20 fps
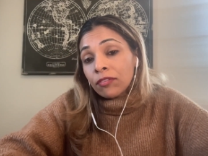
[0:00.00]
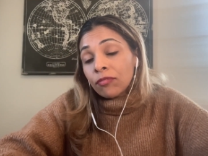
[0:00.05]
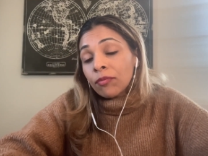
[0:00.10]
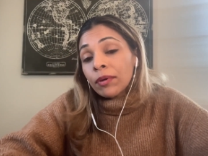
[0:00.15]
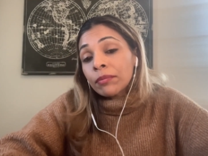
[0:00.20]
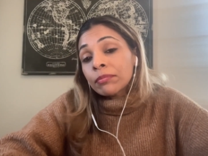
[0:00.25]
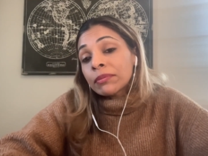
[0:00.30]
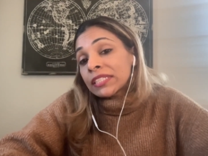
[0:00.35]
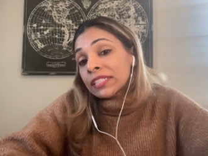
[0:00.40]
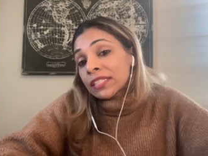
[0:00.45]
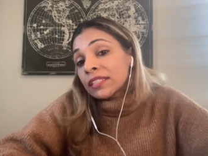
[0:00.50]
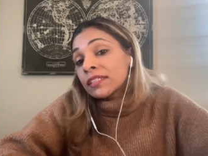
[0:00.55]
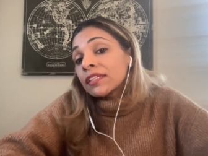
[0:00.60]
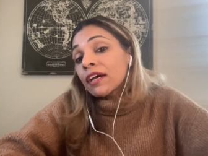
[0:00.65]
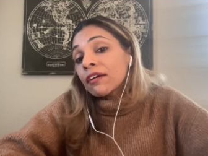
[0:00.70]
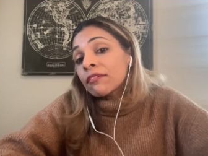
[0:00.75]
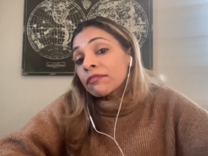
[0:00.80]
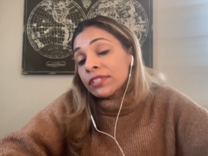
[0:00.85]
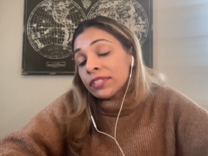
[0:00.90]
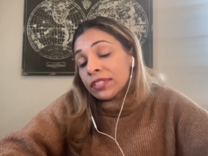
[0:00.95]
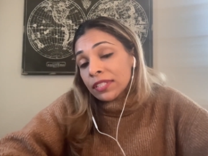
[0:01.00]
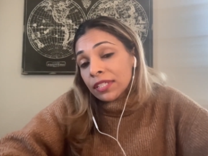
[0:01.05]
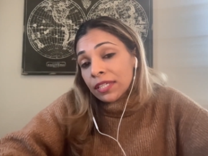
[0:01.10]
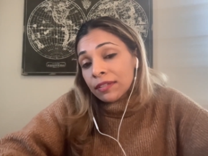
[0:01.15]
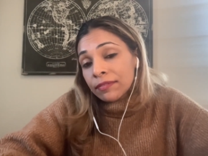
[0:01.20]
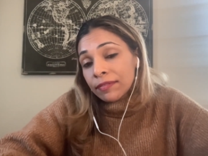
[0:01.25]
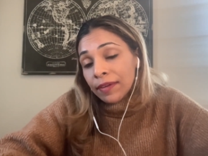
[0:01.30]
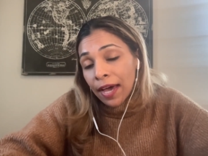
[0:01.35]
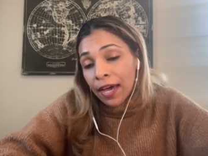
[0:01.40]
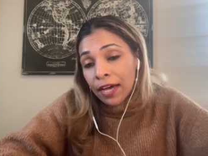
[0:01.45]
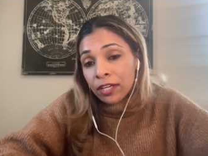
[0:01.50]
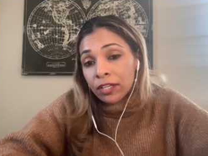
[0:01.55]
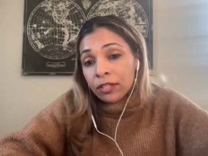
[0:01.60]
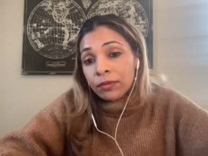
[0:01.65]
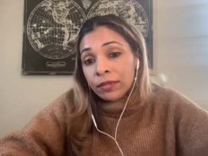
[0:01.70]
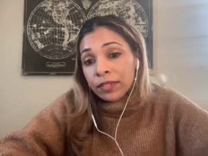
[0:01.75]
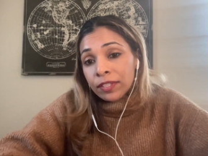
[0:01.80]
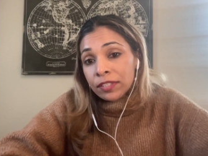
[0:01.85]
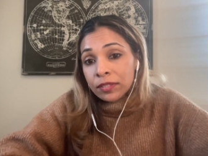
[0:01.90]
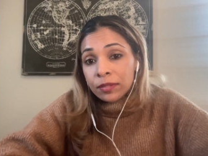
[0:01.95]
where we did not receive
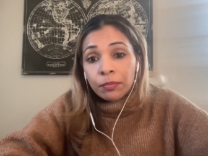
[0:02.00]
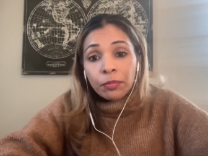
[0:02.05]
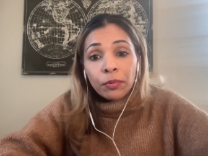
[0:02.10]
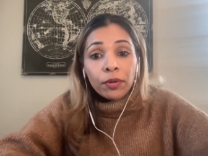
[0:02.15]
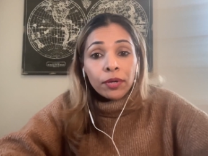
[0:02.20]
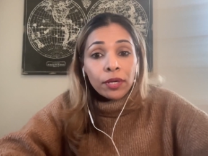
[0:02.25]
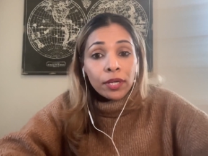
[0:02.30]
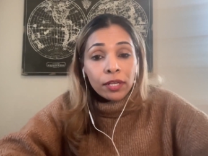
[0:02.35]
adequate support